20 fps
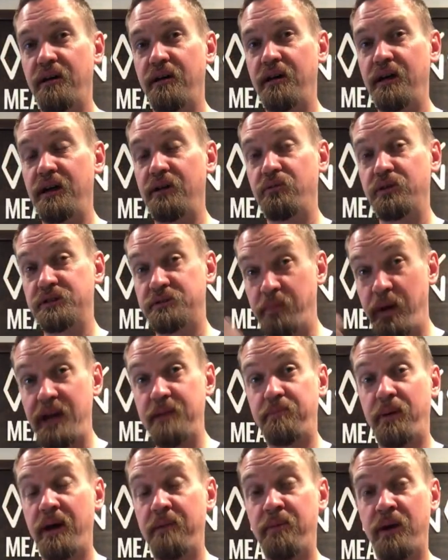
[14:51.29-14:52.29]
It was made
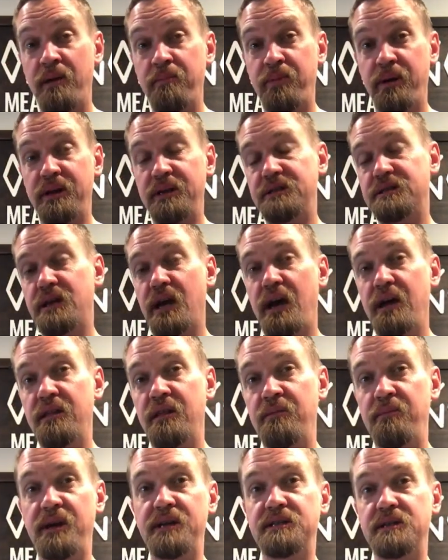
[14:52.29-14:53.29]
by my buddy Scott, the
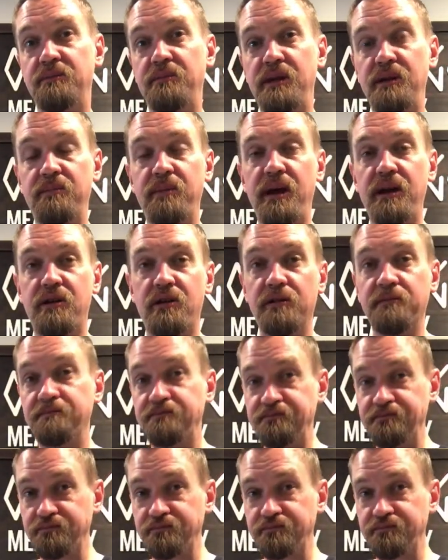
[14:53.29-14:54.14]
amazing mead maker.